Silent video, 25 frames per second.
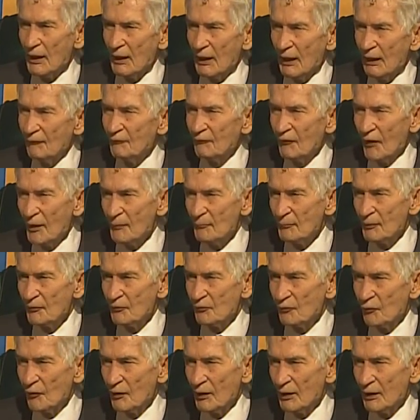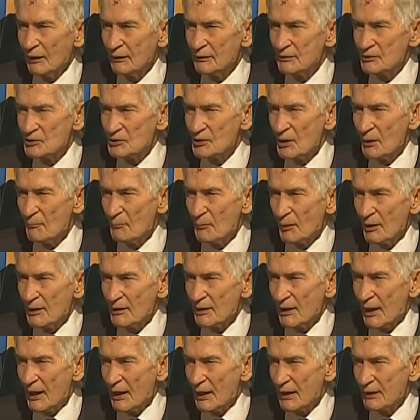A family friend, somebody
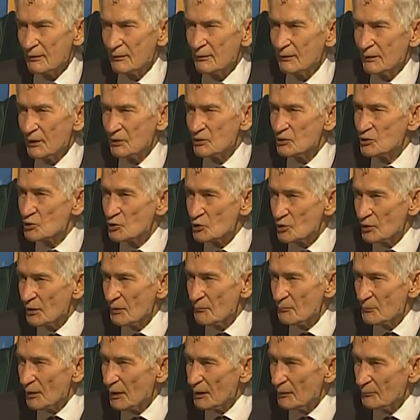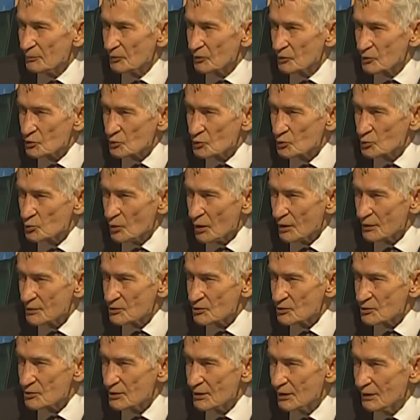they should have been able to
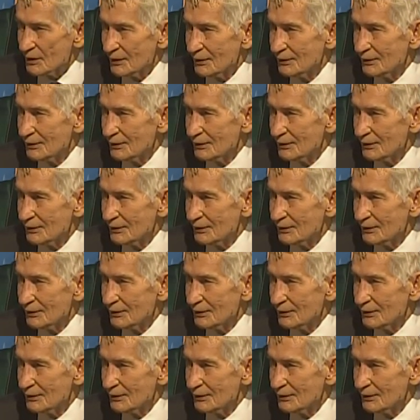trust. Mm-hmm.